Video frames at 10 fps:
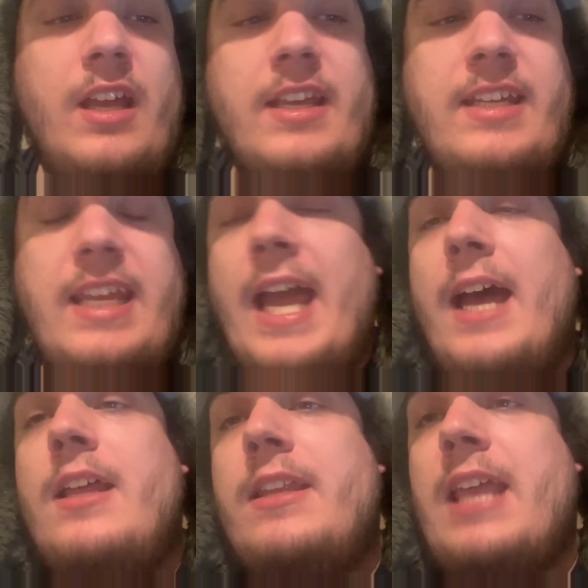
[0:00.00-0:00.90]

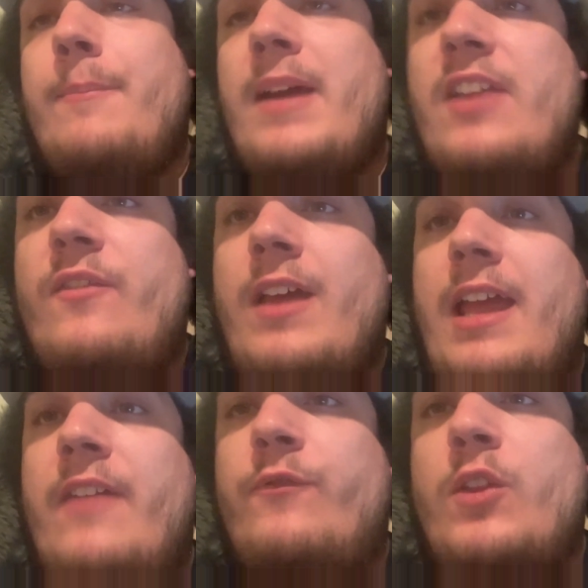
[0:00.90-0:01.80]
yeah, that might have
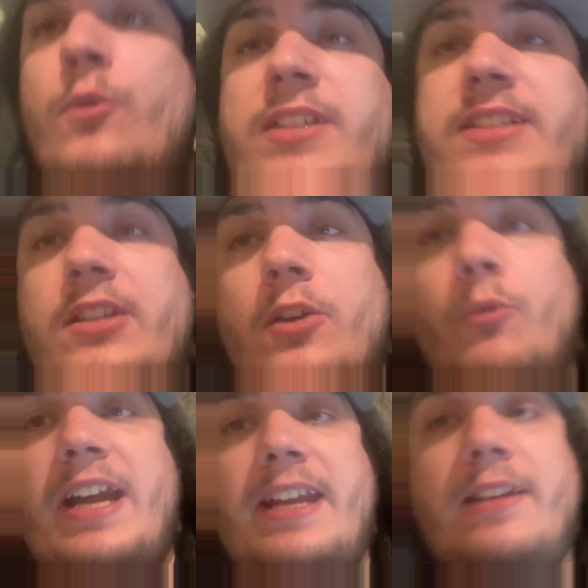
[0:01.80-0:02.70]
influenced the
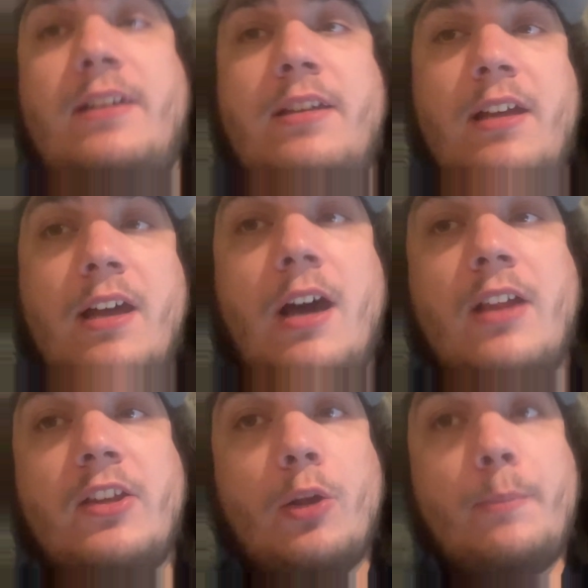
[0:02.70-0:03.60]
rating a
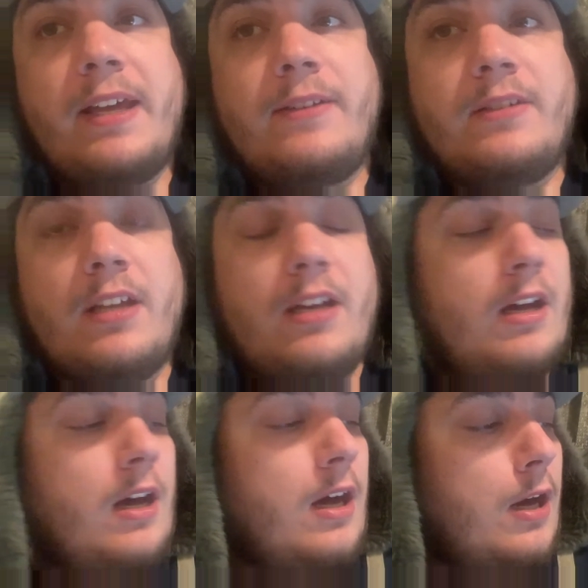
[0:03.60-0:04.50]
little bit.
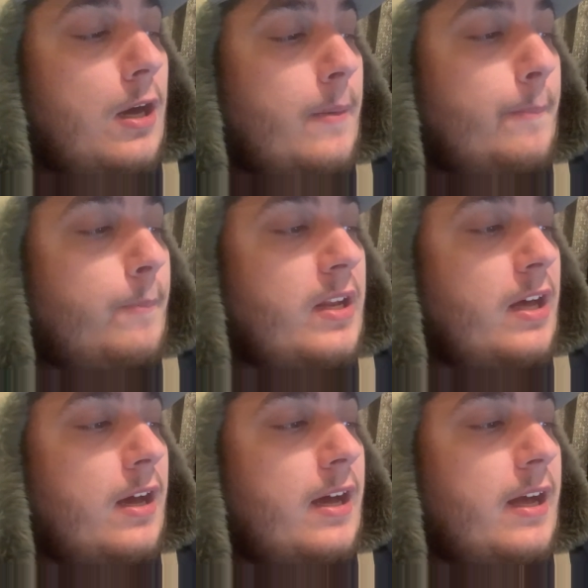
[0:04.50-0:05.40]
Um, but
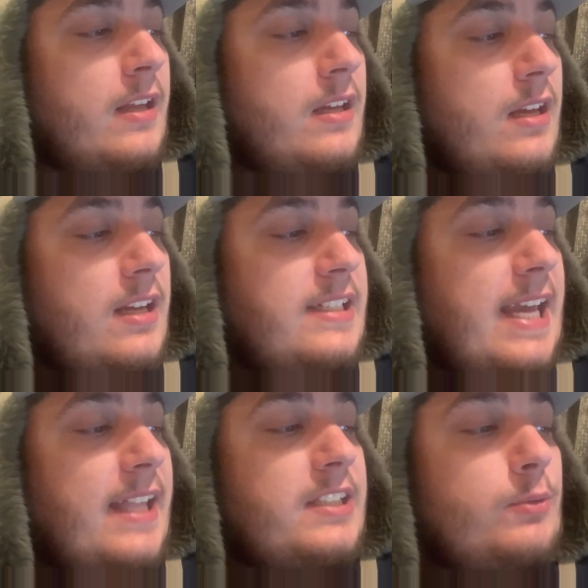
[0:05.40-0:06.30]
uh,
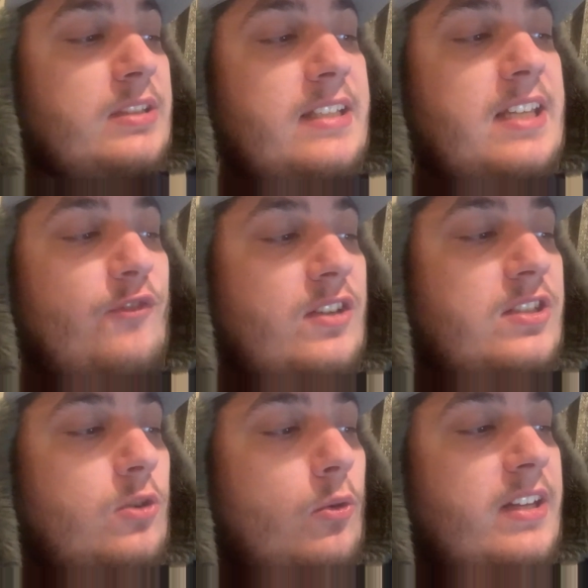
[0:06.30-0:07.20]
yeah, this was a different
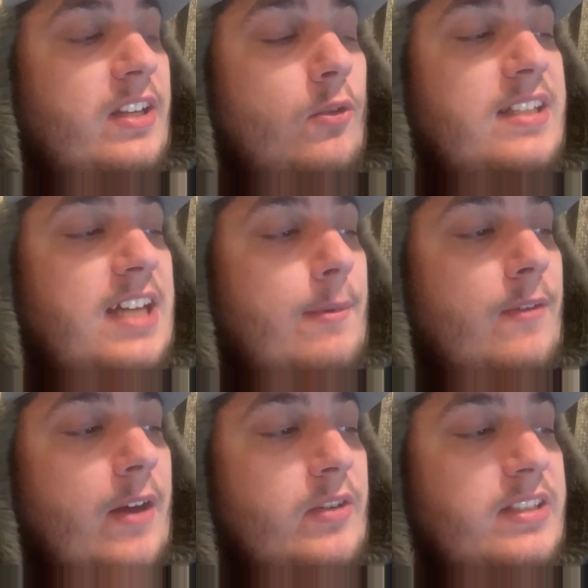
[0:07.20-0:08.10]
story. The only time I've
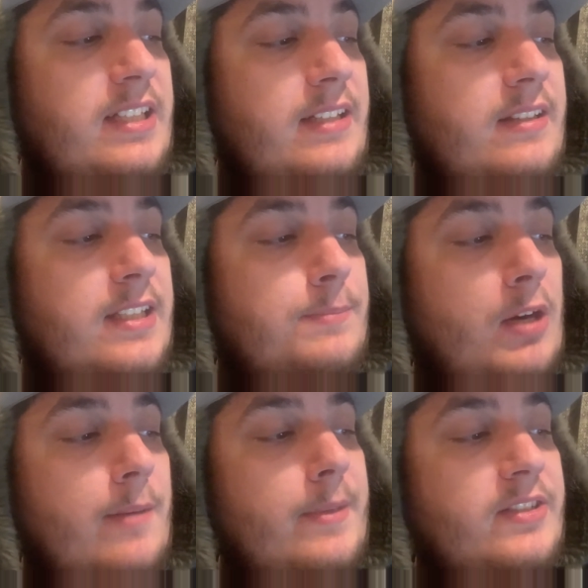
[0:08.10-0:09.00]
ever seen this
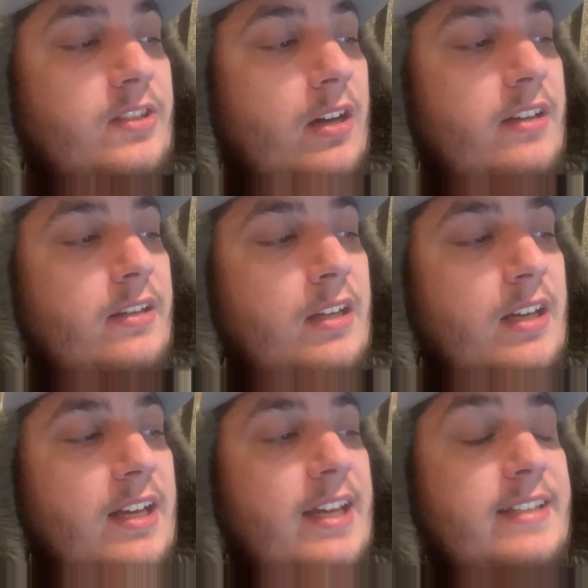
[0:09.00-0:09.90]
premise done
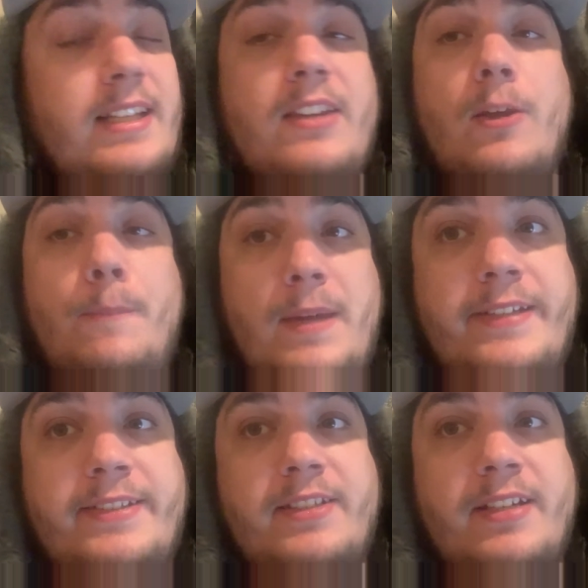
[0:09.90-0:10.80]
is The
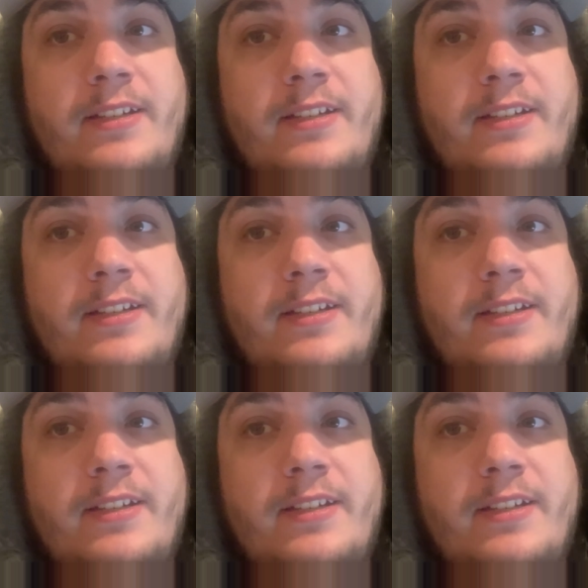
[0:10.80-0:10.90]
Mist.